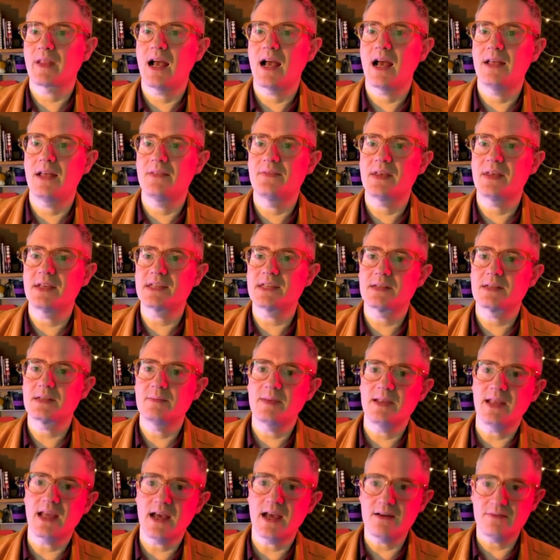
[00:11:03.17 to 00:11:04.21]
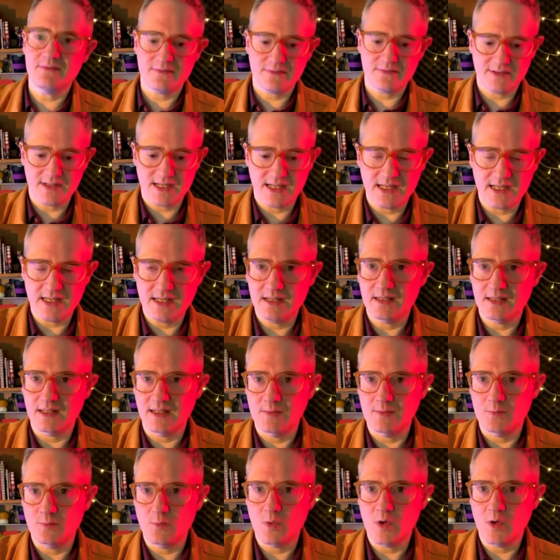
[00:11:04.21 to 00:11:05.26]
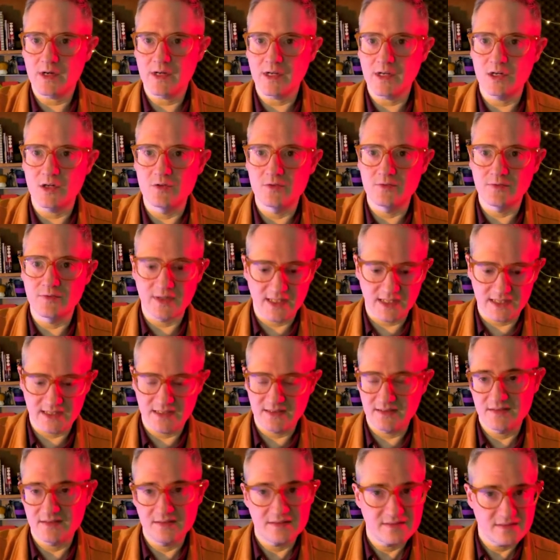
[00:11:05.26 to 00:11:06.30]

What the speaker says: that's going to be every, like 1 over